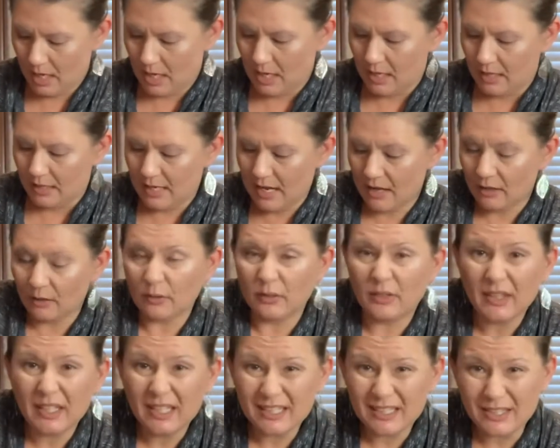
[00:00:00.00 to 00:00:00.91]
Now
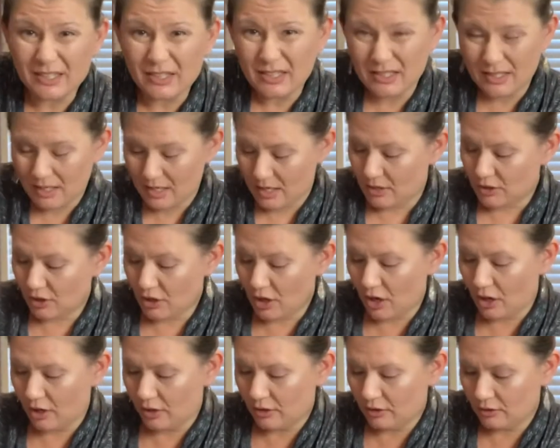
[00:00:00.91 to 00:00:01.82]
these
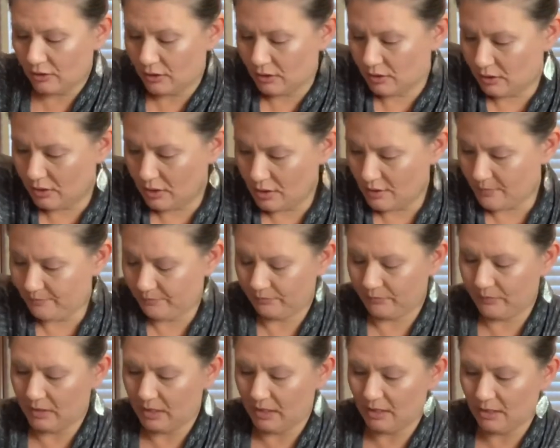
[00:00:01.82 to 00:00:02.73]
tarts,
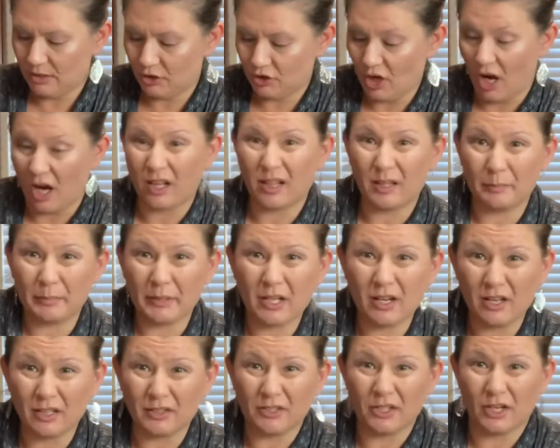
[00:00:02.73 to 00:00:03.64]
these chocolate
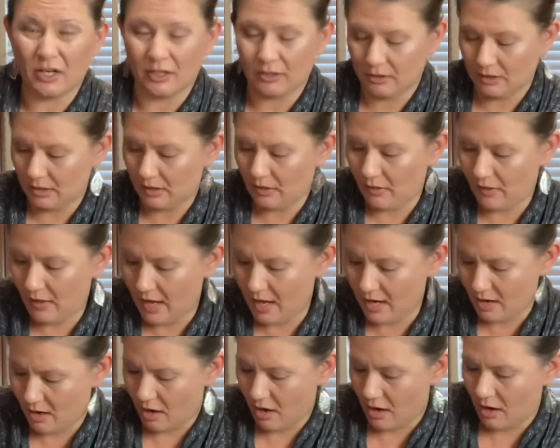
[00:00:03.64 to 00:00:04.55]
pecan tarts,
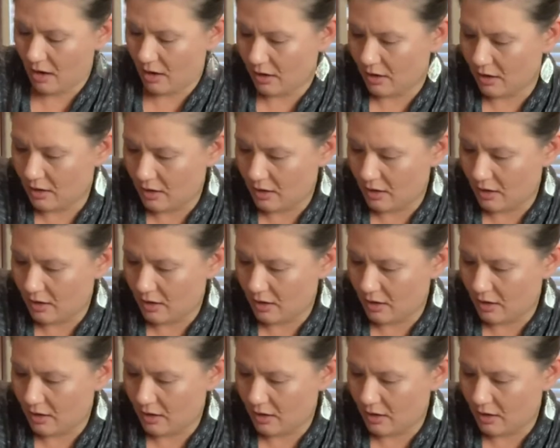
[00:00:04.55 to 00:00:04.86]
they're